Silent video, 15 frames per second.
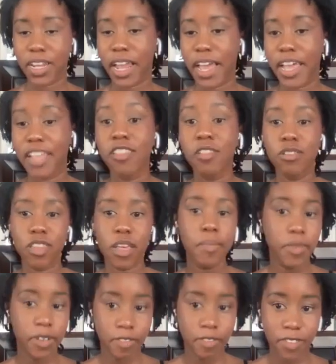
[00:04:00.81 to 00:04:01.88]
And I had
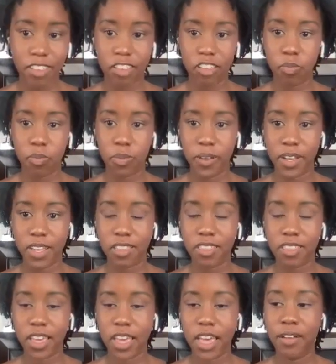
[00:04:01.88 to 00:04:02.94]
some previous
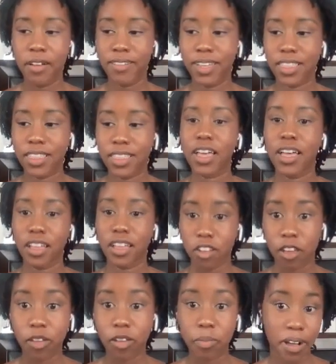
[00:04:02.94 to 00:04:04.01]
experience with
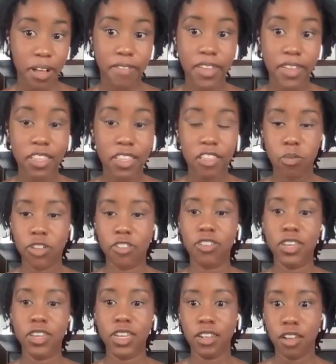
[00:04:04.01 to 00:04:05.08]
nonprofits,
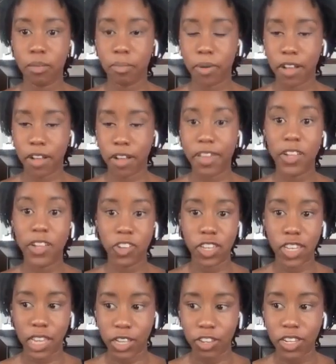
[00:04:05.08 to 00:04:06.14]
especially nonprofit
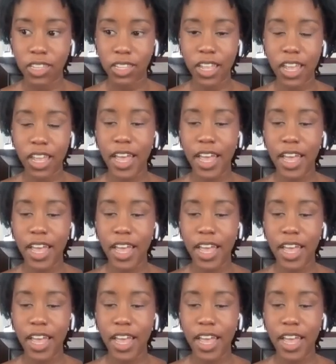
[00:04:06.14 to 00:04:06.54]
education.